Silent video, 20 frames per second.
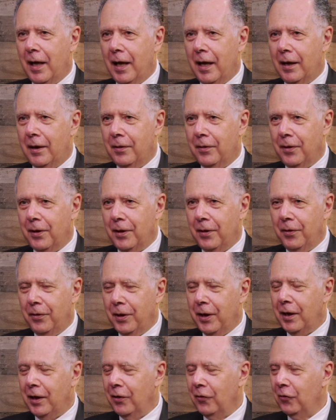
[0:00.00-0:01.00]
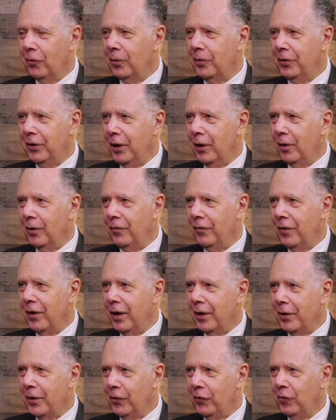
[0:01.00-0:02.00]
and the Athenians were
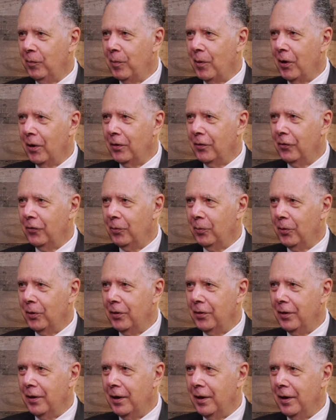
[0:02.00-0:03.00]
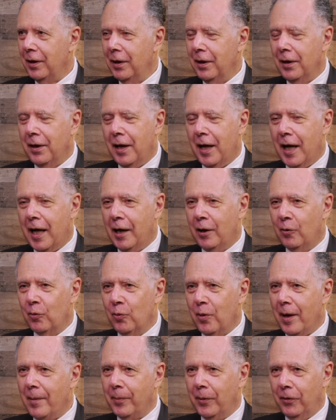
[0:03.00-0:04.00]
terrified the Spartans would
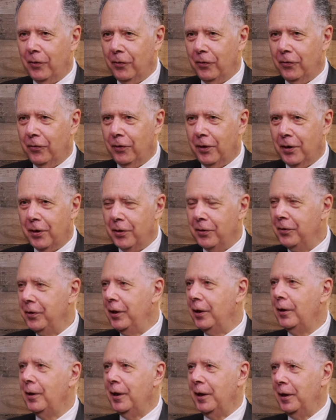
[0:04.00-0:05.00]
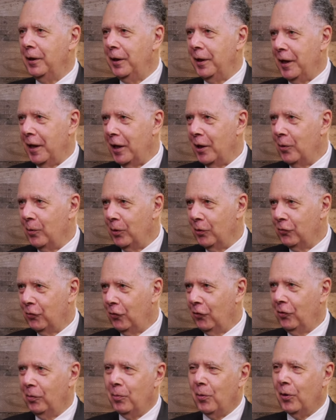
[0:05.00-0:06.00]
aid rebels in the Delian League,
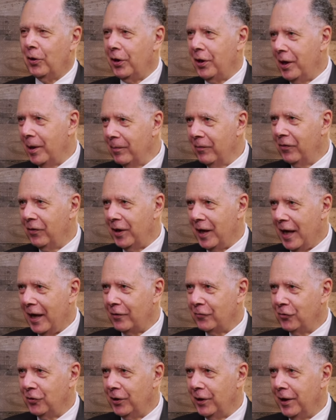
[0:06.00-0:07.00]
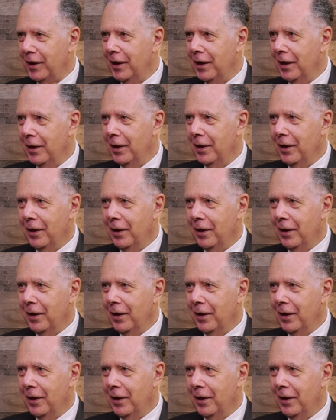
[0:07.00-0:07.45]
which was supporting them financially.